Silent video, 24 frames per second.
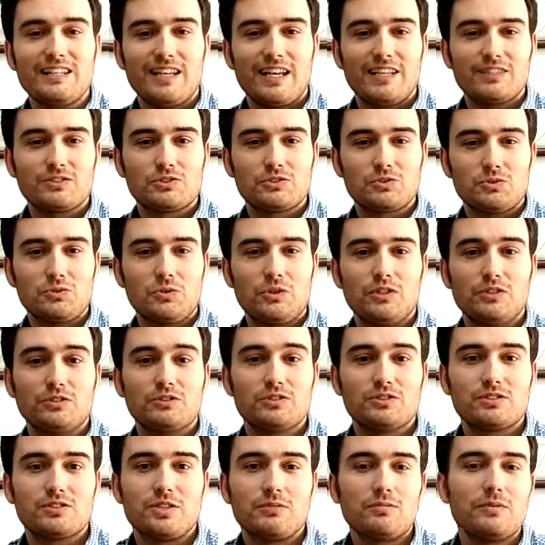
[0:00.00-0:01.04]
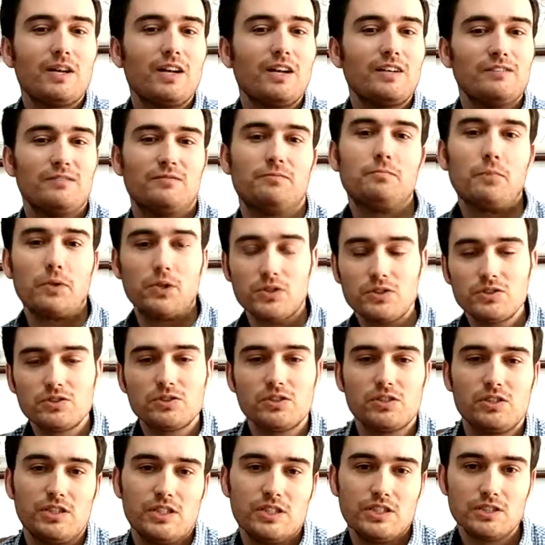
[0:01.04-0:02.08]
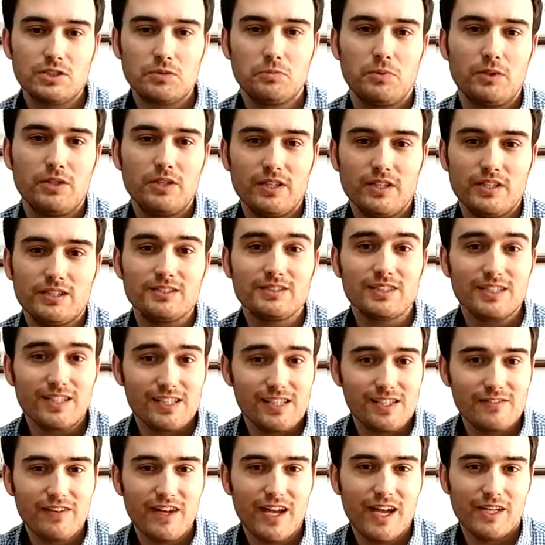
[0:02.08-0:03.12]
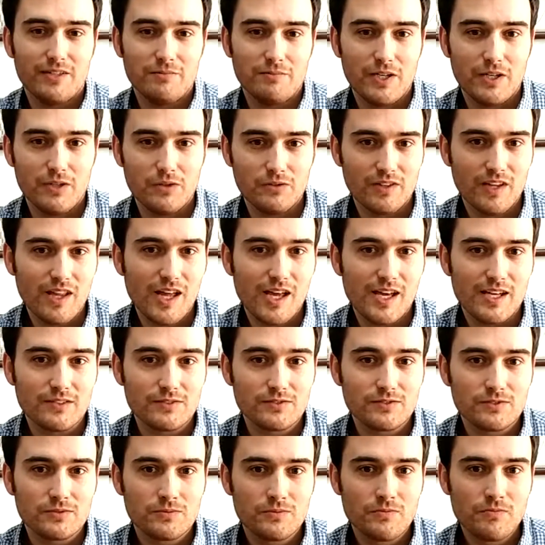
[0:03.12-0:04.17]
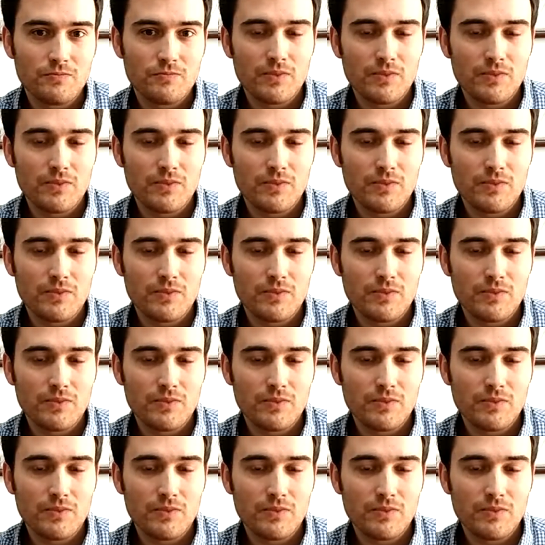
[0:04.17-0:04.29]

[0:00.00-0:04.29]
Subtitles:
that story to some kind of personal experience that I've had in my own life.